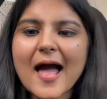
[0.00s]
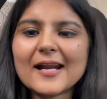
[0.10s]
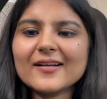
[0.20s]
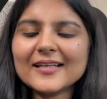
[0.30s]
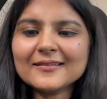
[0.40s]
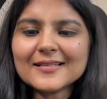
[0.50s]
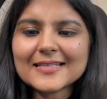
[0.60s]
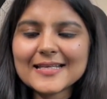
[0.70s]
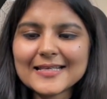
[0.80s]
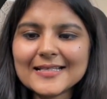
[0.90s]
And in the
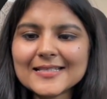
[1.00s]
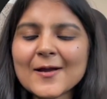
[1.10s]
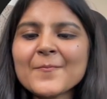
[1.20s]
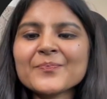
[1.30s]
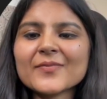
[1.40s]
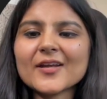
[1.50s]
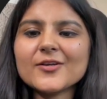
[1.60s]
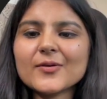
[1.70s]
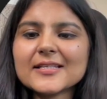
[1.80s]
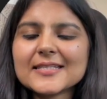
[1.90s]
series,
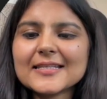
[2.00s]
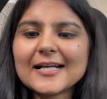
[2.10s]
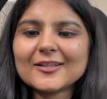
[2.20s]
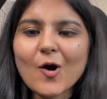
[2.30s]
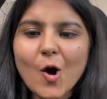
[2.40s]
you can see that the